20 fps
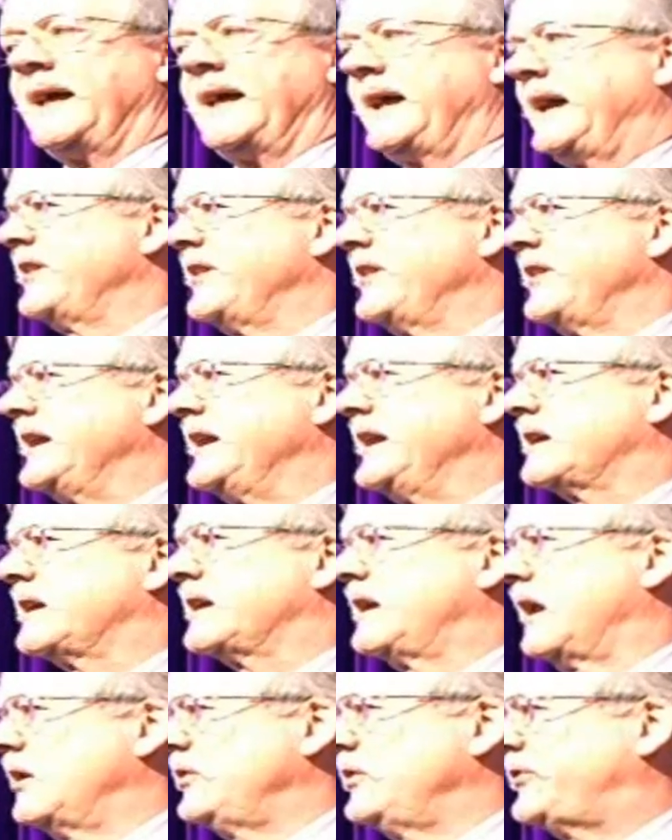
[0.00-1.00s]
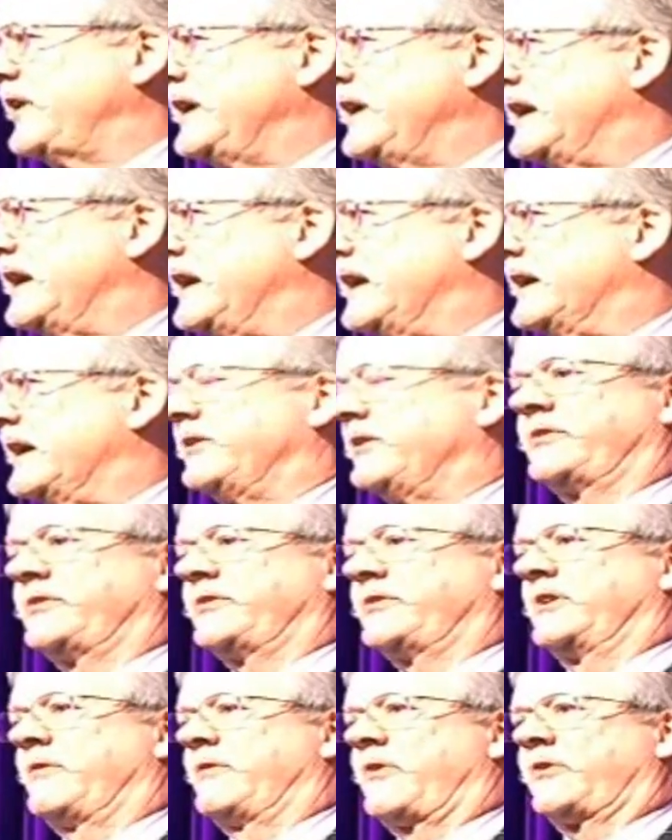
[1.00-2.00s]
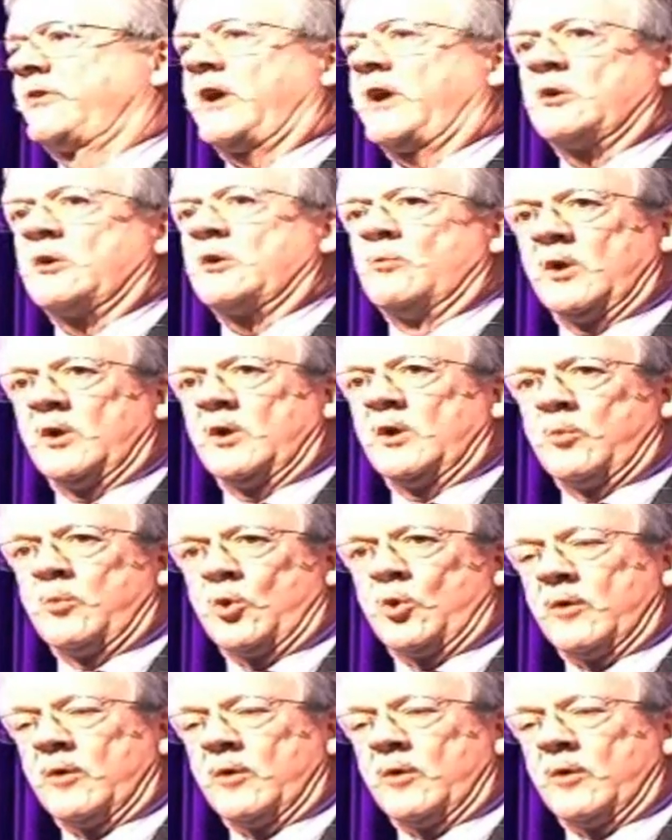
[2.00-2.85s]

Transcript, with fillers: the closing years of the Second World War,